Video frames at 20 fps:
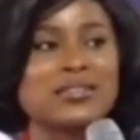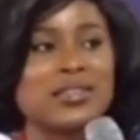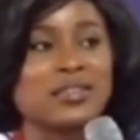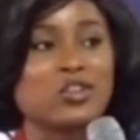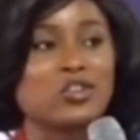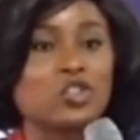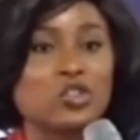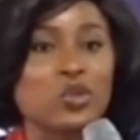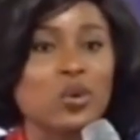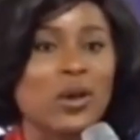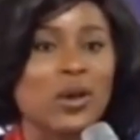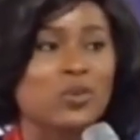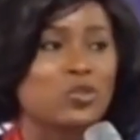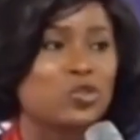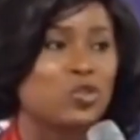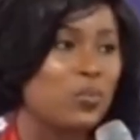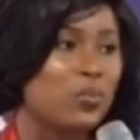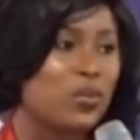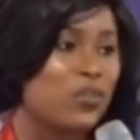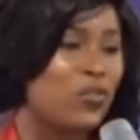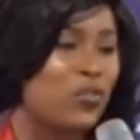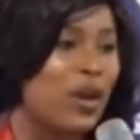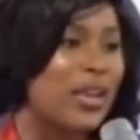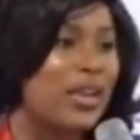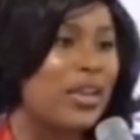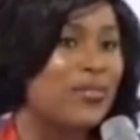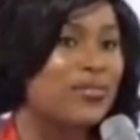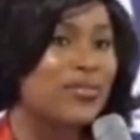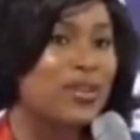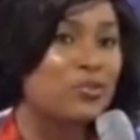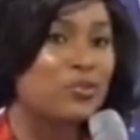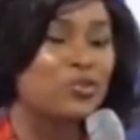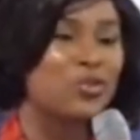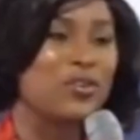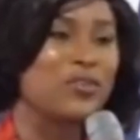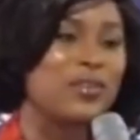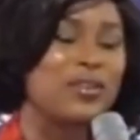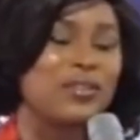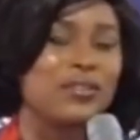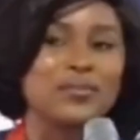the show I was doing before I left, I was
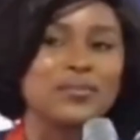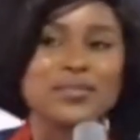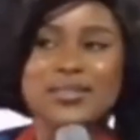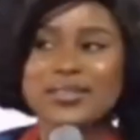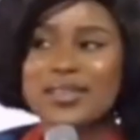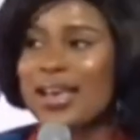doing rhythms.